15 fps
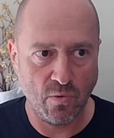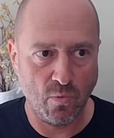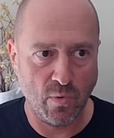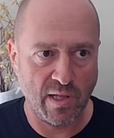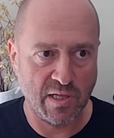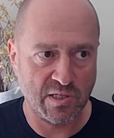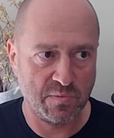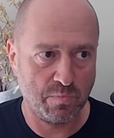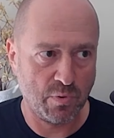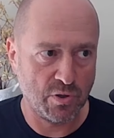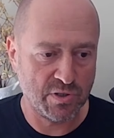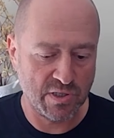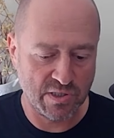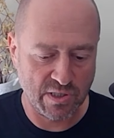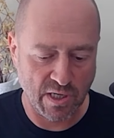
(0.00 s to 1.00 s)
While it's
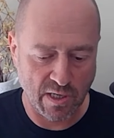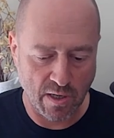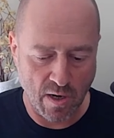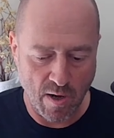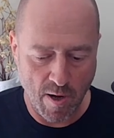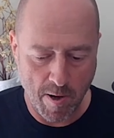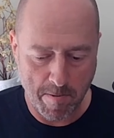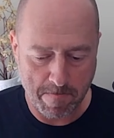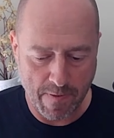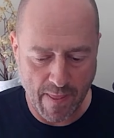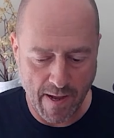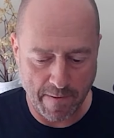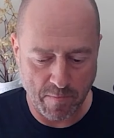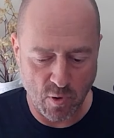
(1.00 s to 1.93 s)
processing, I'm